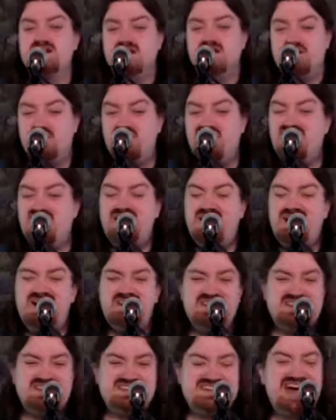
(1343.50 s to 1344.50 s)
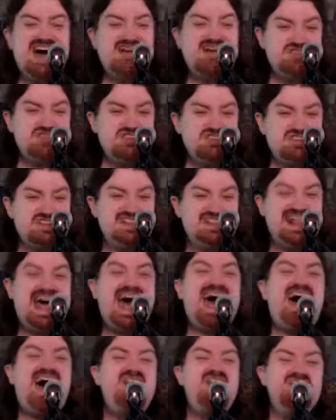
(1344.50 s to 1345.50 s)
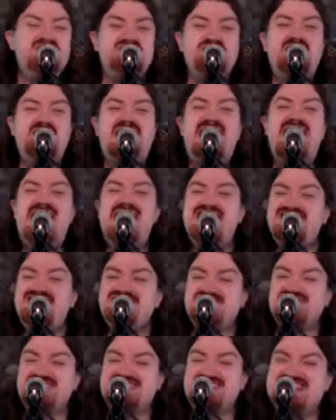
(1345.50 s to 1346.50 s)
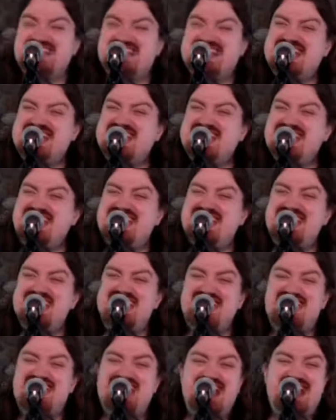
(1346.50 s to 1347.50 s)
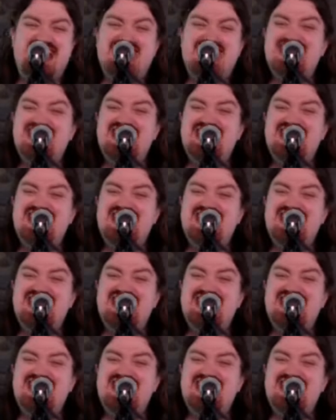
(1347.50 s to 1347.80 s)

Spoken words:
or the cover clouds my stay,